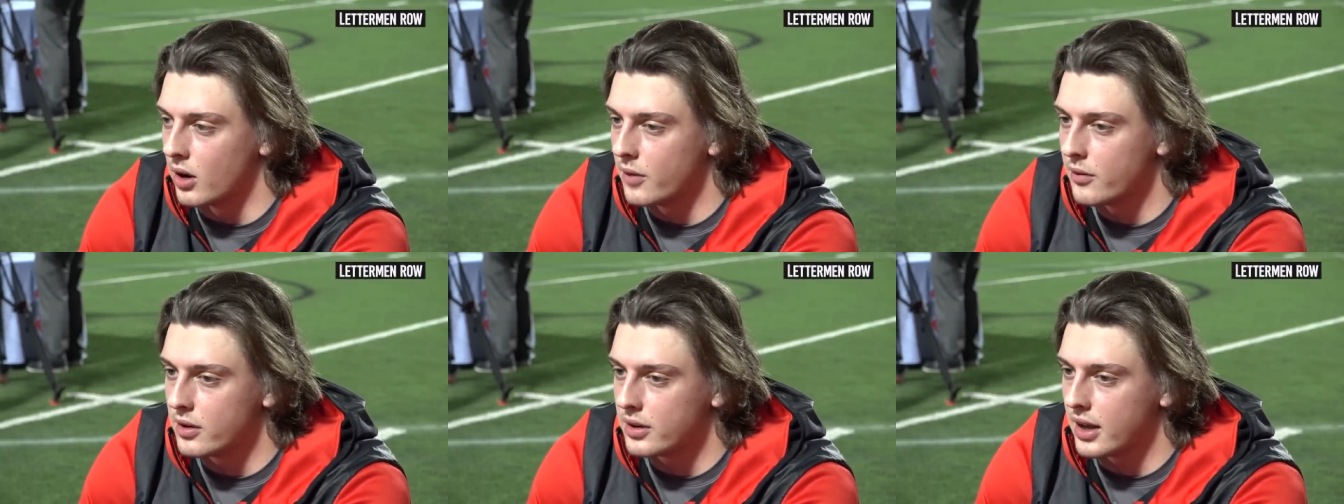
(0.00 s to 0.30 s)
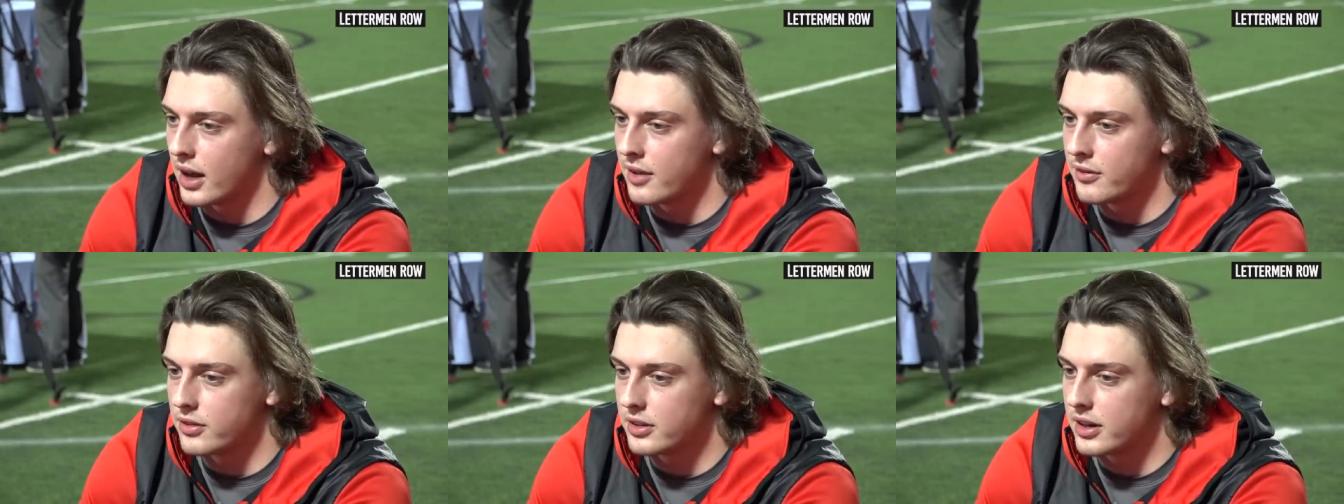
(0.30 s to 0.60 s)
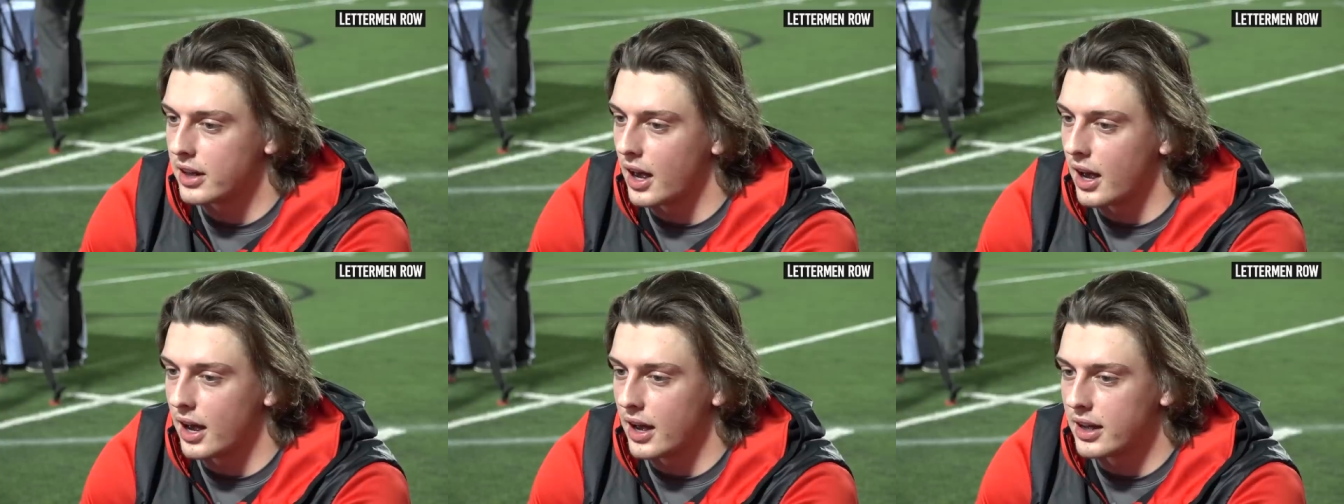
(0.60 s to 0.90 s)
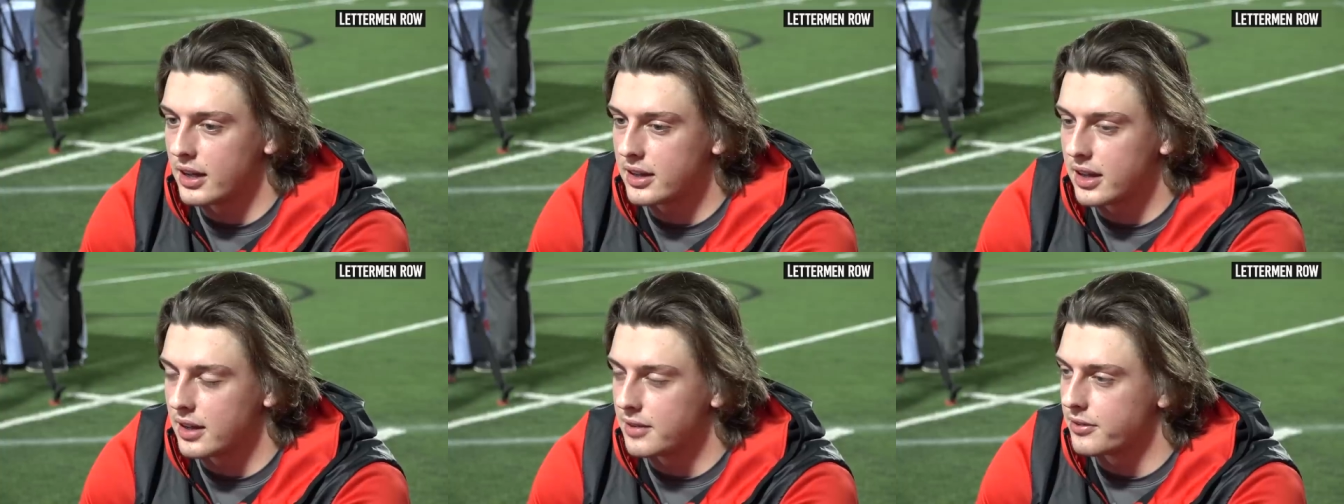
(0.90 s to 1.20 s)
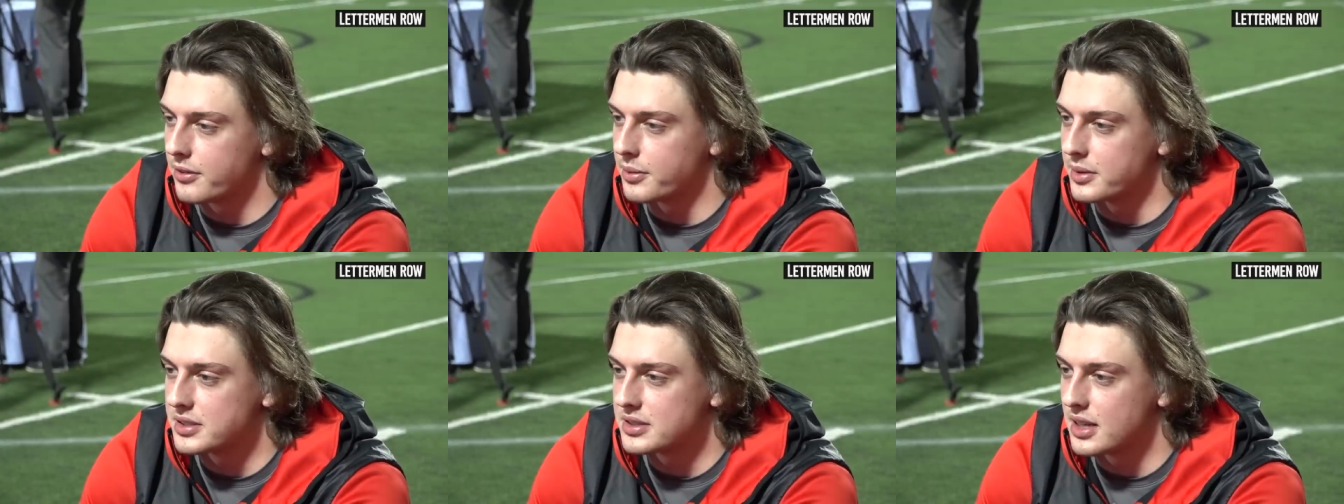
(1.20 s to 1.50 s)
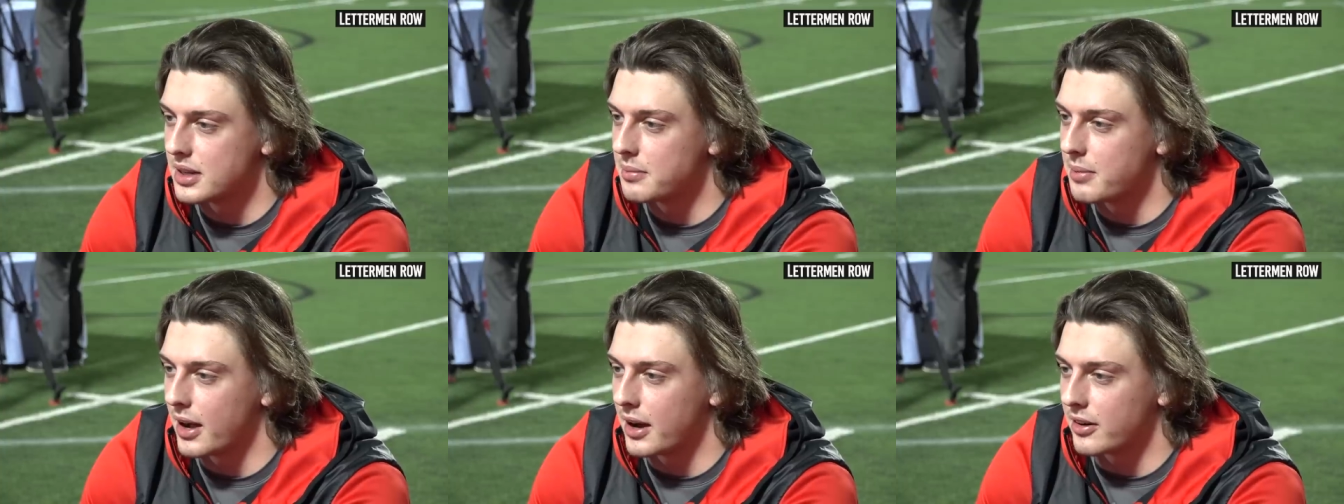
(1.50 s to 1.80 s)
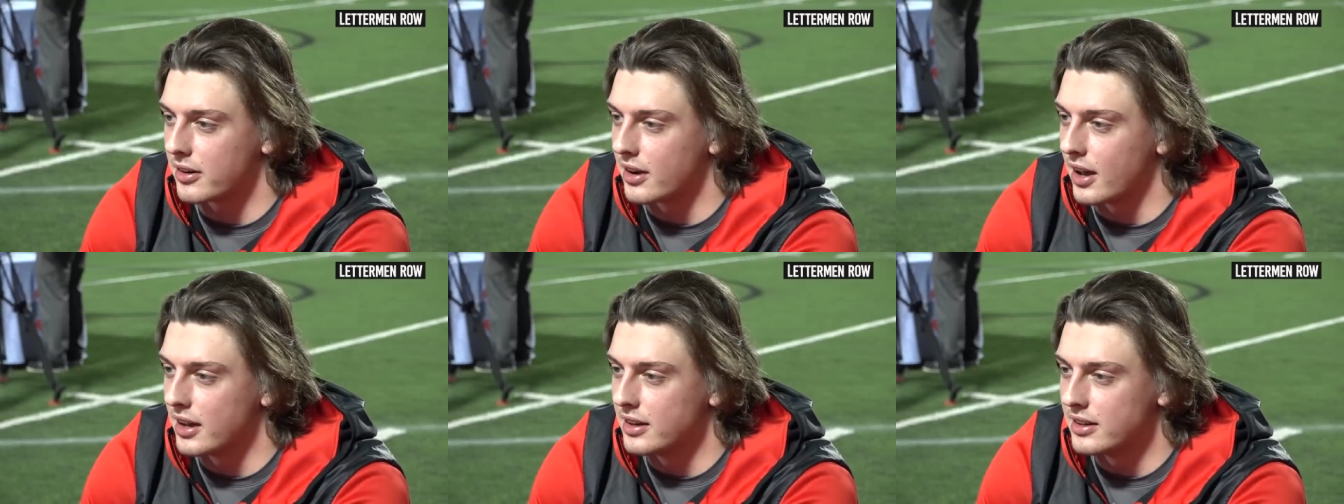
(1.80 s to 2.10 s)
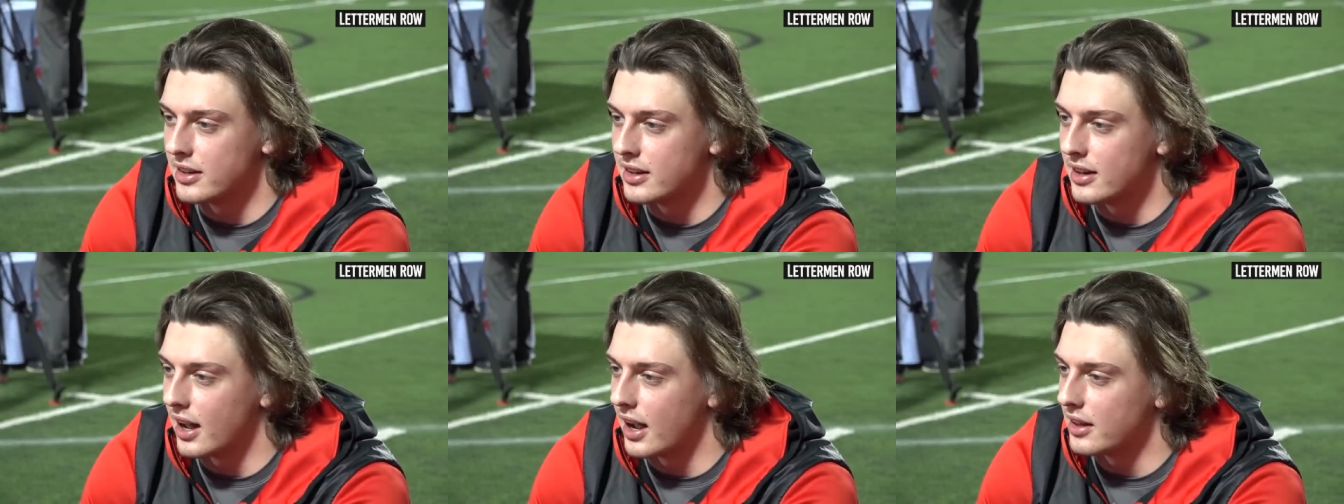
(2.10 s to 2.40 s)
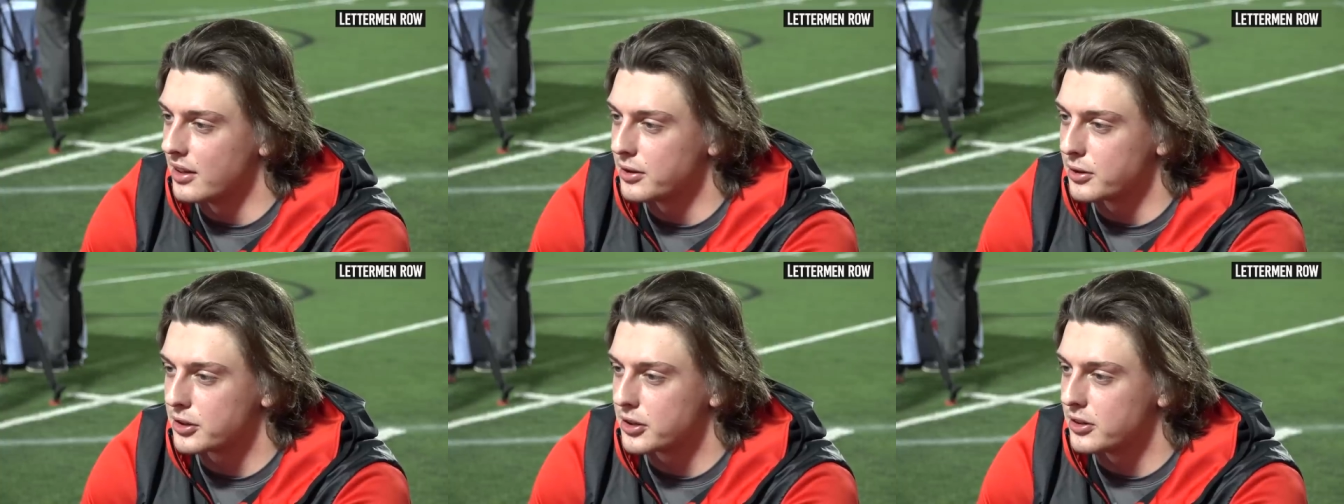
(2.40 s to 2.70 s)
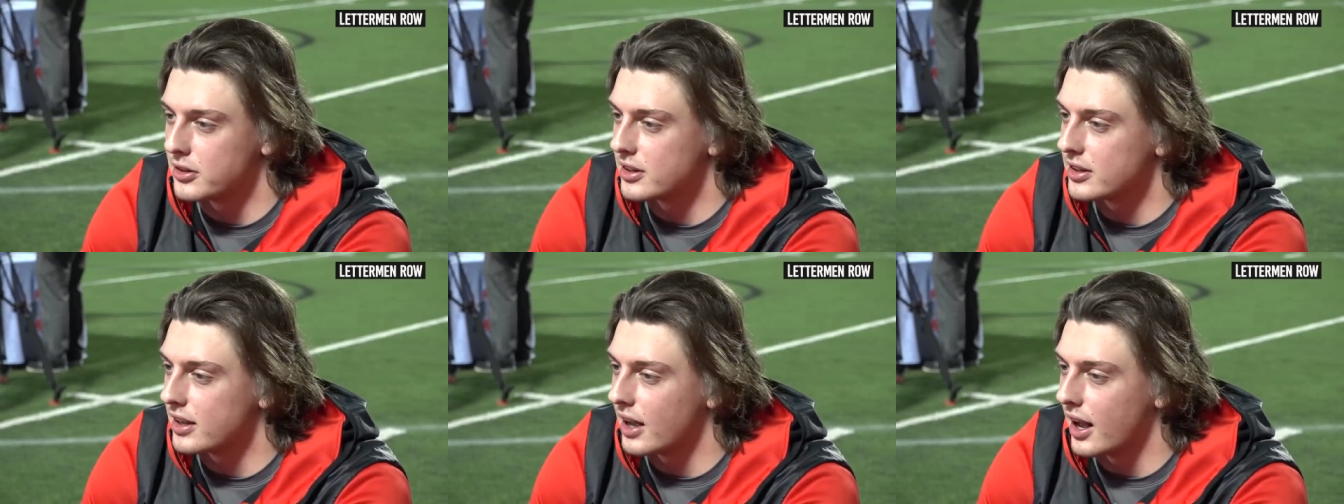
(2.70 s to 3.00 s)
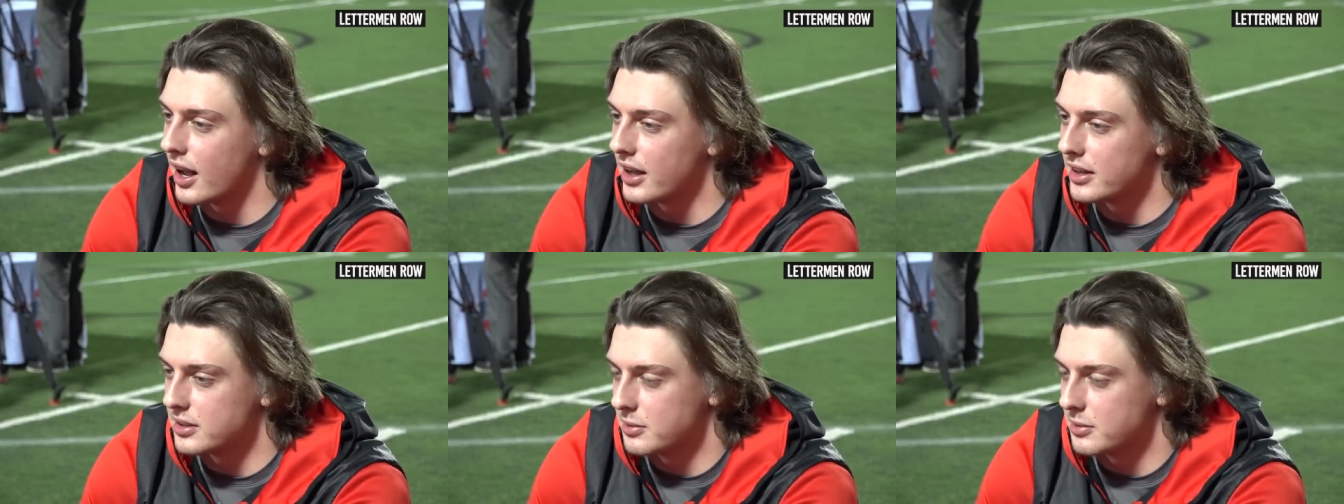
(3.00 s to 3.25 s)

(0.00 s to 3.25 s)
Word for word: Every every guy came from the same background I did, highly recruited guy.